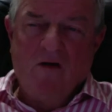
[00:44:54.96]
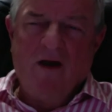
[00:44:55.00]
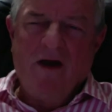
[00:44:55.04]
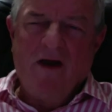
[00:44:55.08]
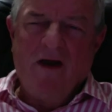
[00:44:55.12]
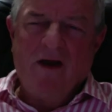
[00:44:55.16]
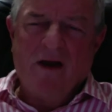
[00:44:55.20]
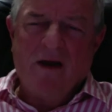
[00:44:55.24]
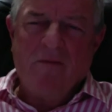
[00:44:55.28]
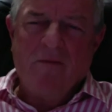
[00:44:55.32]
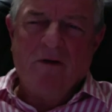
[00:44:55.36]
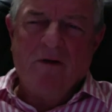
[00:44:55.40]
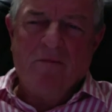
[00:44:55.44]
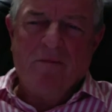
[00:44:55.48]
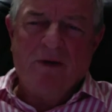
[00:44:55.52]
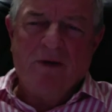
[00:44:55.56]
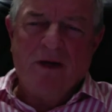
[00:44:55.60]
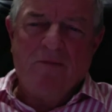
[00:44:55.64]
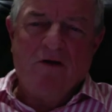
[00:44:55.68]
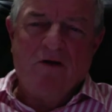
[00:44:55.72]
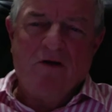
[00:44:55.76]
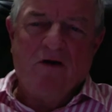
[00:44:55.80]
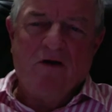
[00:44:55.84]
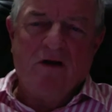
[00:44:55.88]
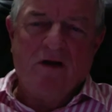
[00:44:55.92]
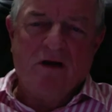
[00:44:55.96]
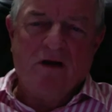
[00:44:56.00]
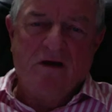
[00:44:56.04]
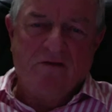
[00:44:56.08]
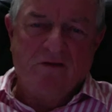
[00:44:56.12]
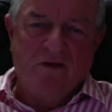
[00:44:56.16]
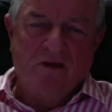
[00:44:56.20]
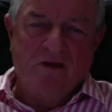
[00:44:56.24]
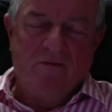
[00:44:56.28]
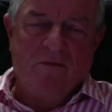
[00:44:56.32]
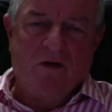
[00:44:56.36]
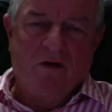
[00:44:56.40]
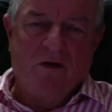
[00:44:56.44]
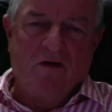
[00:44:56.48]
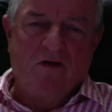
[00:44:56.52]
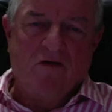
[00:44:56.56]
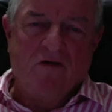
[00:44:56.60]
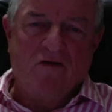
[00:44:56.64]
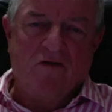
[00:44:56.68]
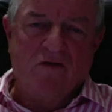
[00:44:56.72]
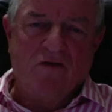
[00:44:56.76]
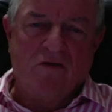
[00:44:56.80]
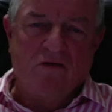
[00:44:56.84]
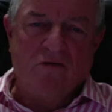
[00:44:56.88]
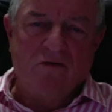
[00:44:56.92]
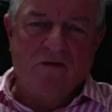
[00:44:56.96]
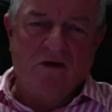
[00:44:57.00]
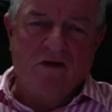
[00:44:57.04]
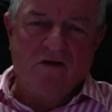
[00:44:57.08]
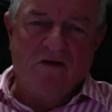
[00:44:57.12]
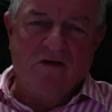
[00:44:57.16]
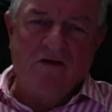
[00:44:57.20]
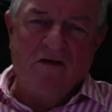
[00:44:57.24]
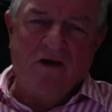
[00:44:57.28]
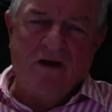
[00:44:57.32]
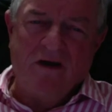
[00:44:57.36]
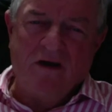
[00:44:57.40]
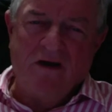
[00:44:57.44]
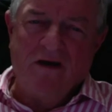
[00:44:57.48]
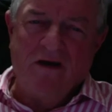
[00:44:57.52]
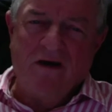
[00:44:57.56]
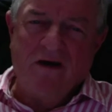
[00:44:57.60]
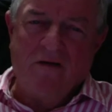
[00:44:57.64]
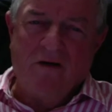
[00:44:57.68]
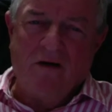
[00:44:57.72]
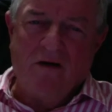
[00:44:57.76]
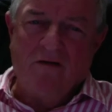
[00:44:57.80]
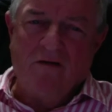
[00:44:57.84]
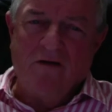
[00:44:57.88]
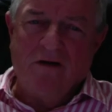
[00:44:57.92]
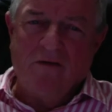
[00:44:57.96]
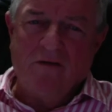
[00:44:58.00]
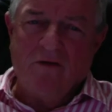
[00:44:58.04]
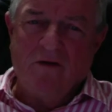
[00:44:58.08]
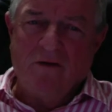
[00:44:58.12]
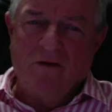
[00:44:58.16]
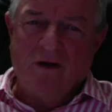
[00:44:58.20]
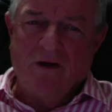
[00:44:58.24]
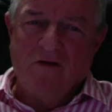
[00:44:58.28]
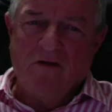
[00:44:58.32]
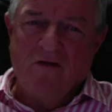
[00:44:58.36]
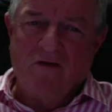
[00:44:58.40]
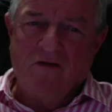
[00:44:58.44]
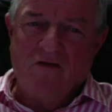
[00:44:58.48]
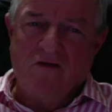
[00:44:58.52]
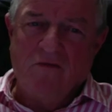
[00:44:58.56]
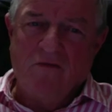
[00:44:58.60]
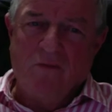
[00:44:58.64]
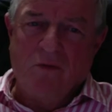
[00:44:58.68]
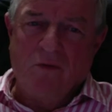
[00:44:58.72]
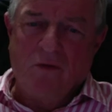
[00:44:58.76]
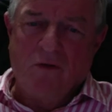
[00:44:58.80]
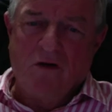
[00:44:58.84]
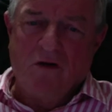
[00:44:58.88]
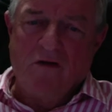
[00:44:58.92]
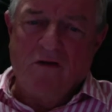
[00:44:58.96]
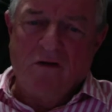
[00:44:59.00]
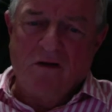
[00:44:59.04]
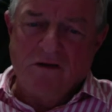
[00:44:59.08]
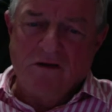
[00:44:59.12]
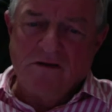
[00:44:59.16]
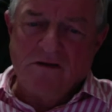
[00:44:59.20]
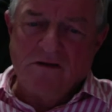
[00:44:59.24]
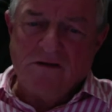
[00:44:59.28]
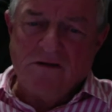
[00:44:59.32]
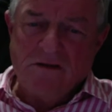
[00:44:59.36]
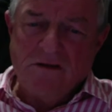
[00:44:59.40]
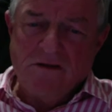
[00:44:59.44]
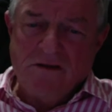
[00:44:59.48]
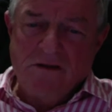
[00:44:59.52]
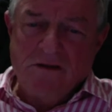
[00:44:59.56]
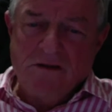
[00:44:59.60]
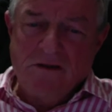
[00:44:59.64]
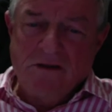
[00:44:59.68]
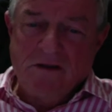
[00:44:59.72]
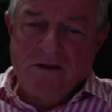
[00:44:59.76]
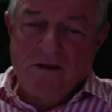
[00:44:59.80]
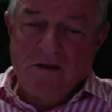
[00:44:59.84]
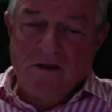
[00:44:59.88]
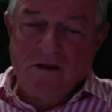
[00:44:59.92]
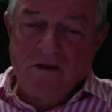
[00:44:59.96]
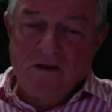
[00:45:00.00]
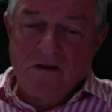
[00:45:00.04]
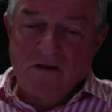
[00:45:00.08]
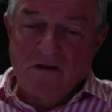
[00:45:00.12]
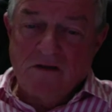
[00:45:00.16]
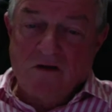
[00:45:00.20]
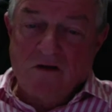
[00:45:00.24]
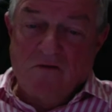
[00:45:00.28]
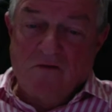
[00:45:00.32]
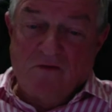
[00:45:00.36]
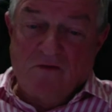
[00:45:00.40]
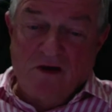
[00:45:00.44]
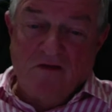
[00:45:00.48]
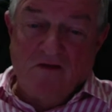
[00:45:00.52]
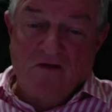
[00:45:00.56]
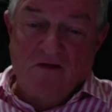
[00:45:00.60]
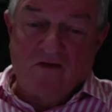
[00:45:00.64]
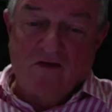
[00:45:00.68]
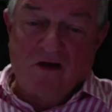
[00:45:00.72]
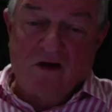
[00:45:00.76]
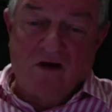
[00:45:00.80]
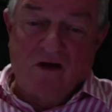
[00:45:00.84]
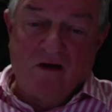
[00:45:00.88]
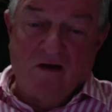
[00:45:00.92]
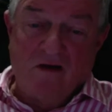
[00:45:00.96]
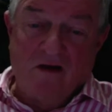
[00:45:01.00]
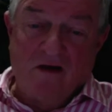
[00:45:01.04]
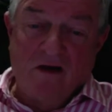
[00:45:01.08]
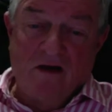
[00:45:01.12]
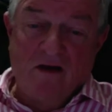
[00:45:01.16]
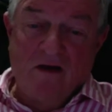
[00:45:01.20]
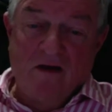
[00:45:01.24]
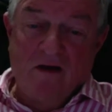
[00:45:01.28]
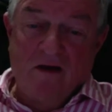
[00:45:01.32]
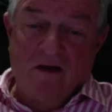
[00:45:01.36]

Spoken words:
I had a couple of people I'd given the blogs to, and they said, yeah, no, we reckon there's a book in this. So I found this editor,